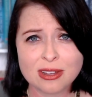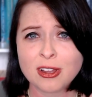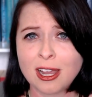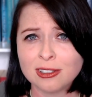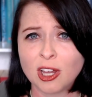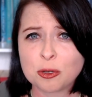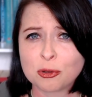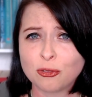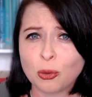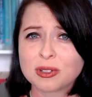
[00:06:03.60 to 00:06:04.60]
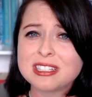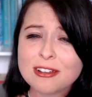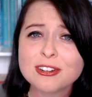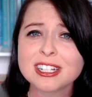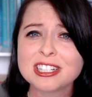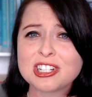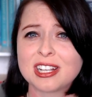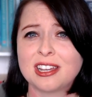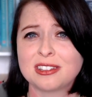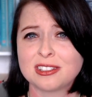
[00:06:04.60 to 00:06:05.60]
outlined before, definitely check out
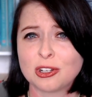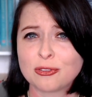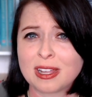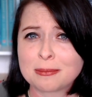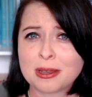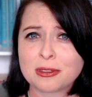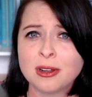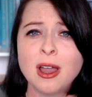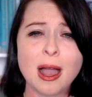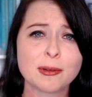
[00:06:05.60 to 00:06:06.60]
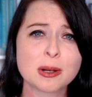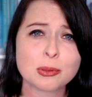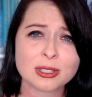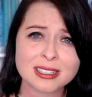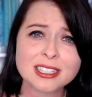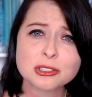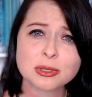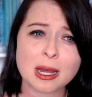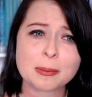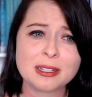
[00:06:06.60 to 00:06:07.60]
the Snowflake method. I'm going to put a link to it
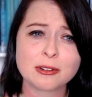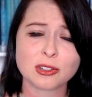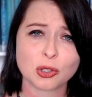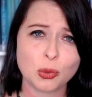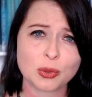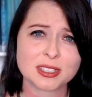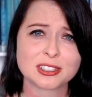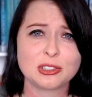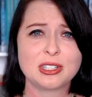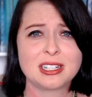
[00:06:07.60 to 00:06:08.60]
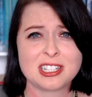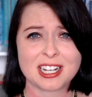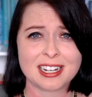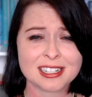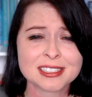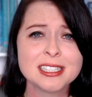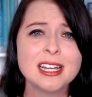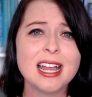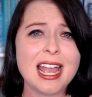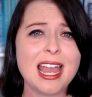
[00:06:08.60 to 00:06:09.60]
up here in the corner so you can check it out
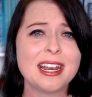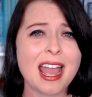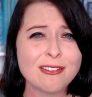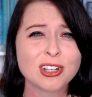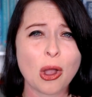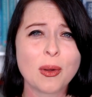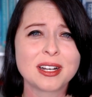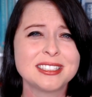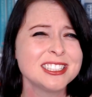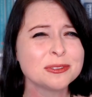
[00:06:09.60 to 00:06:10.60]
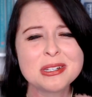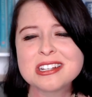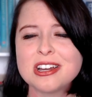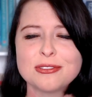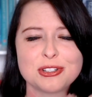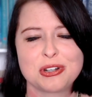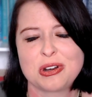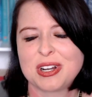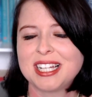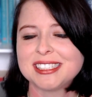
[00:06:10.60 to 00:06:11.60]
and have a go at it. Just spend an afternoon on it
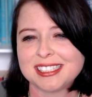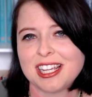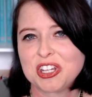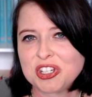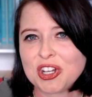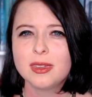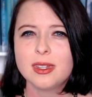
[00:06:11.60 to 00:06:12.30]
and see how you go.